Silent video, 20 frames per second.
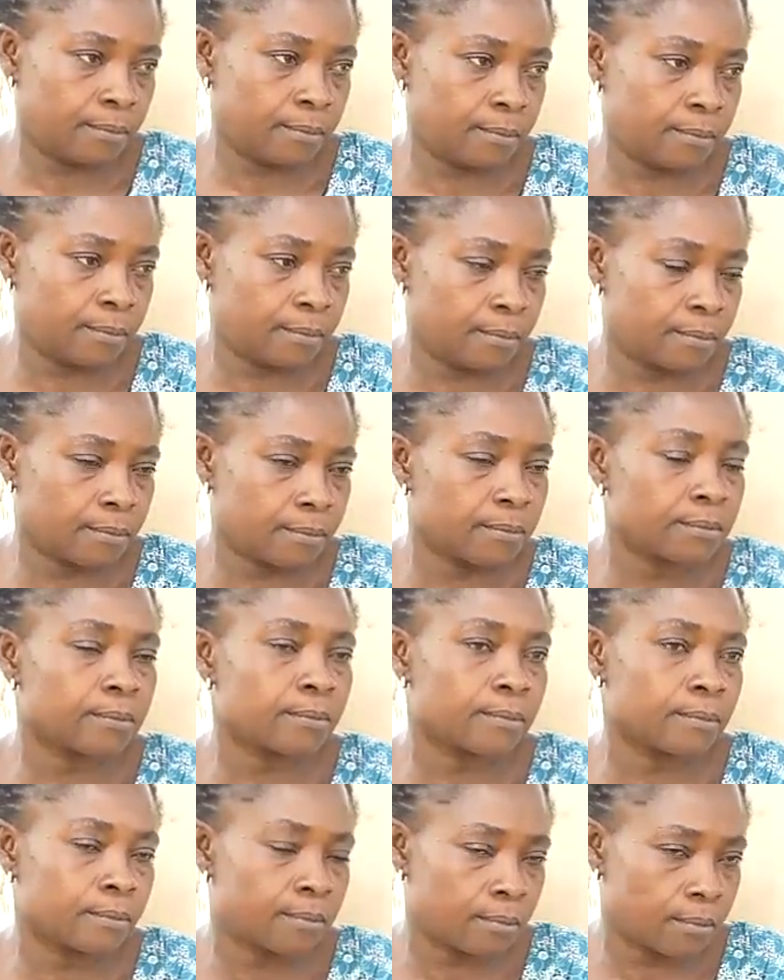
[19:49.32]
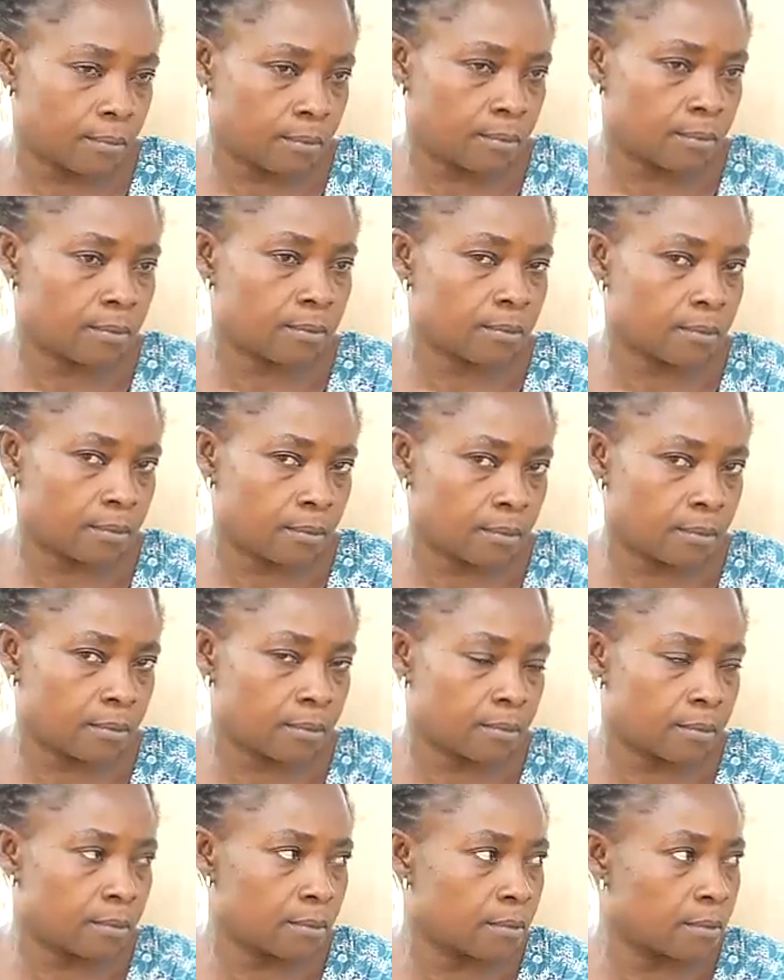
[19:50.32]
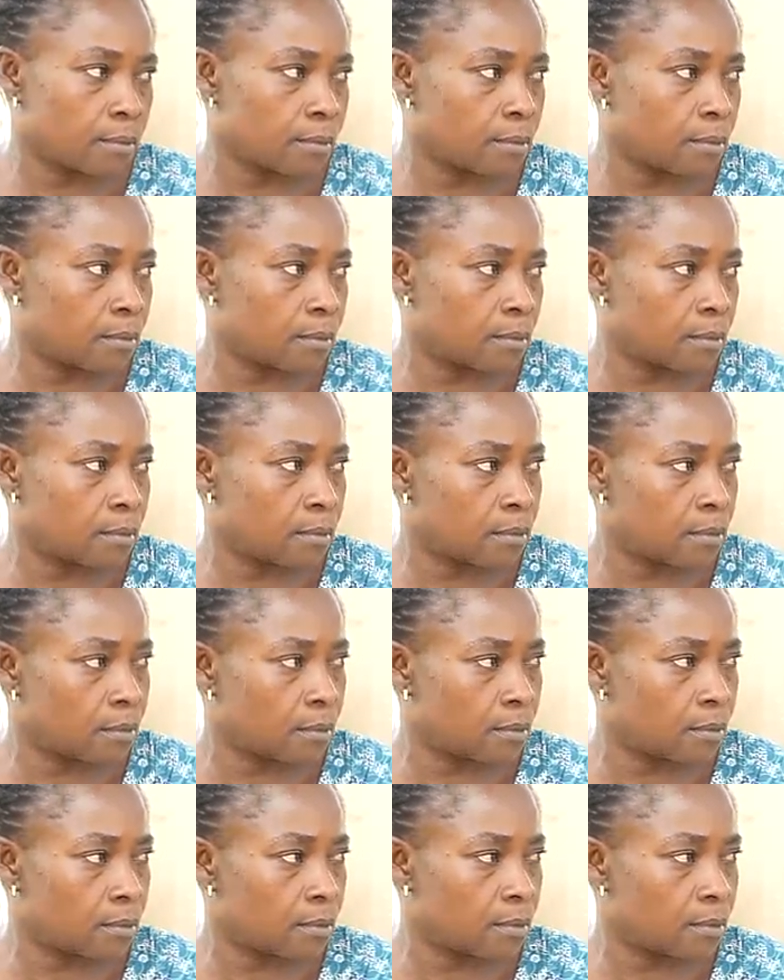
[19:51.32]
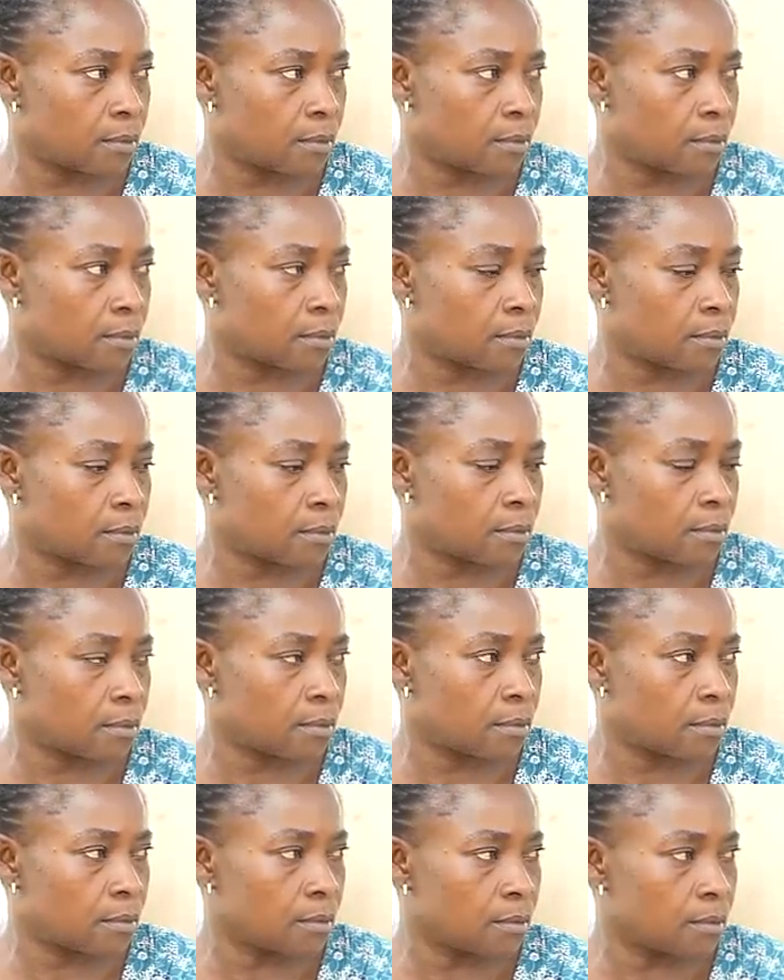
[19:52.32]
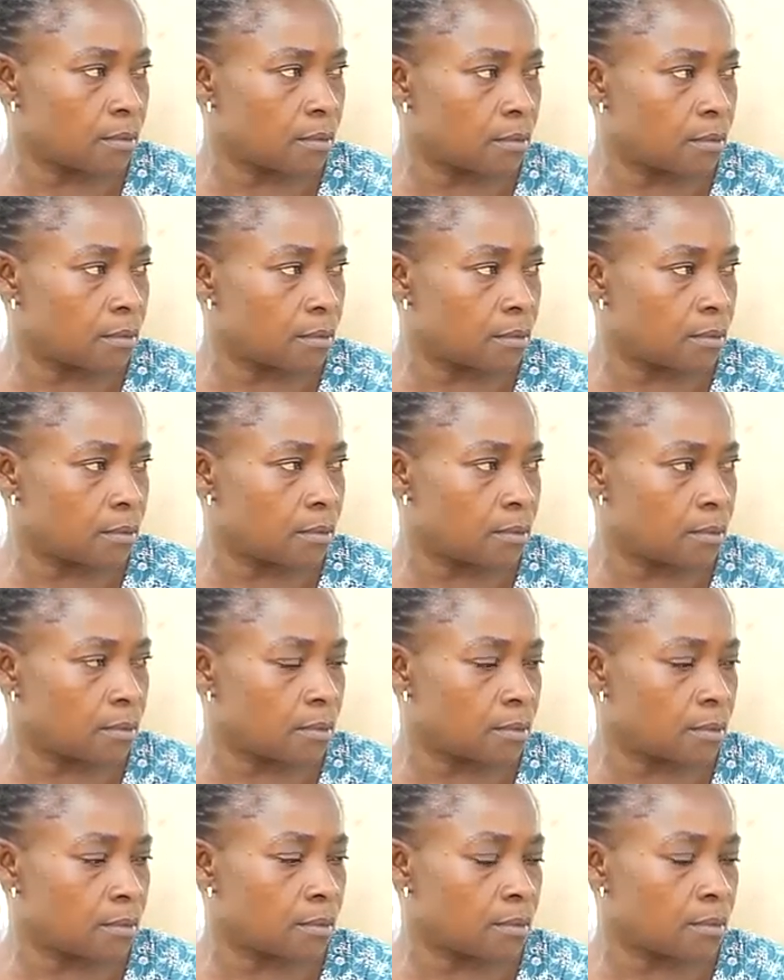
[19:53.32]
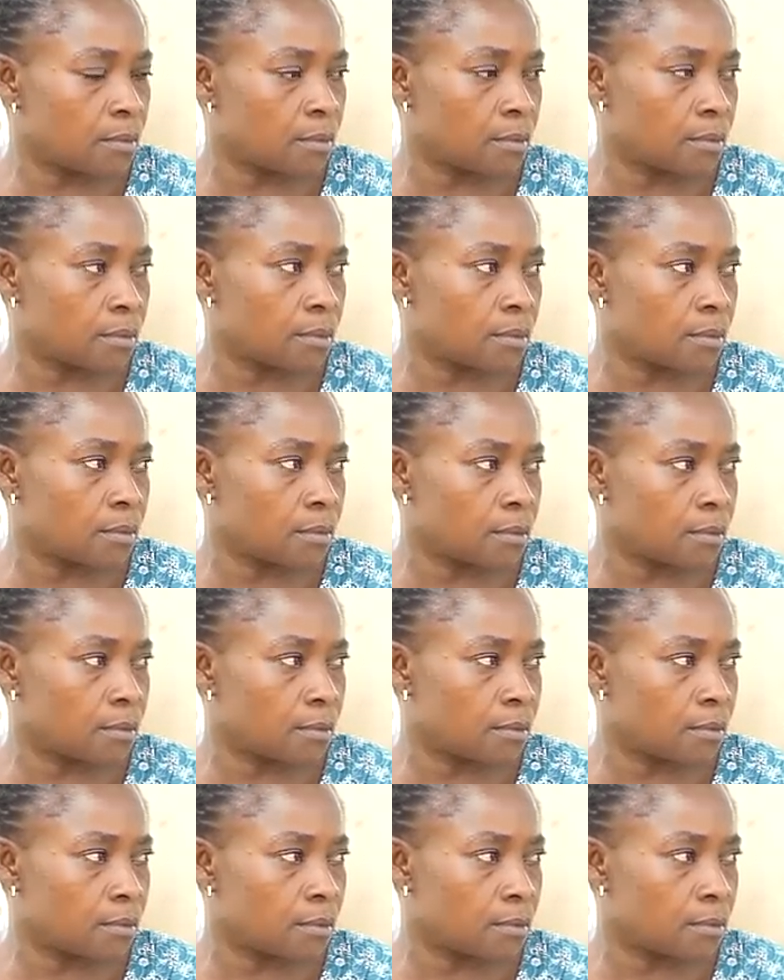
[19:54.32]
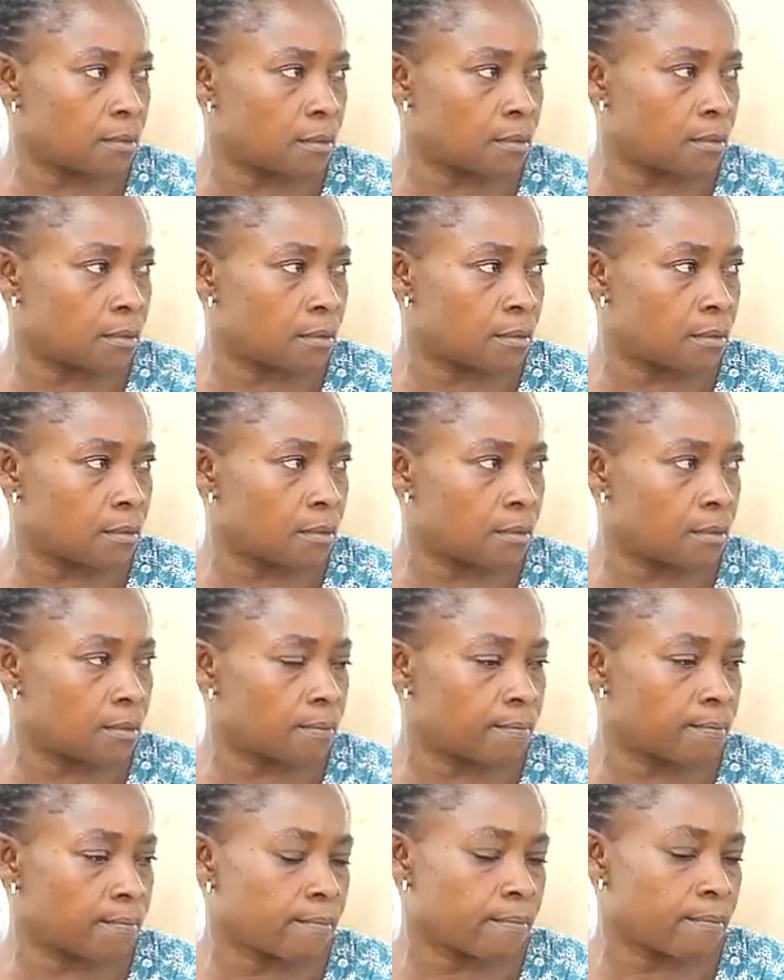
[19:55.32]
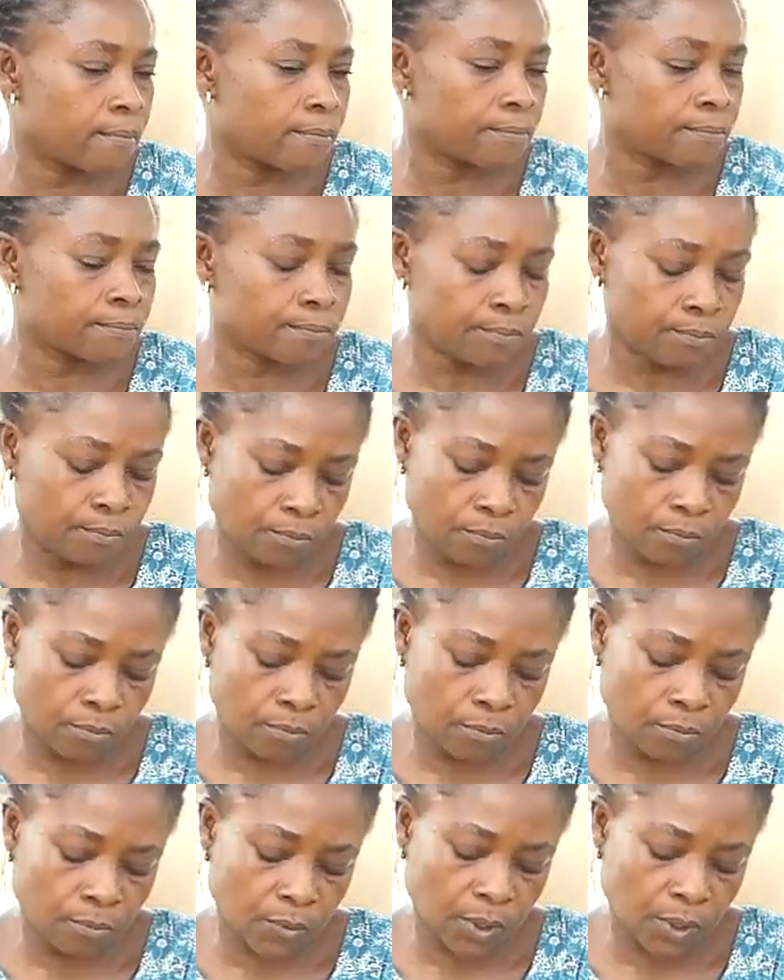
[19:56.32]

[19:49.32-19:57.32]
(silent)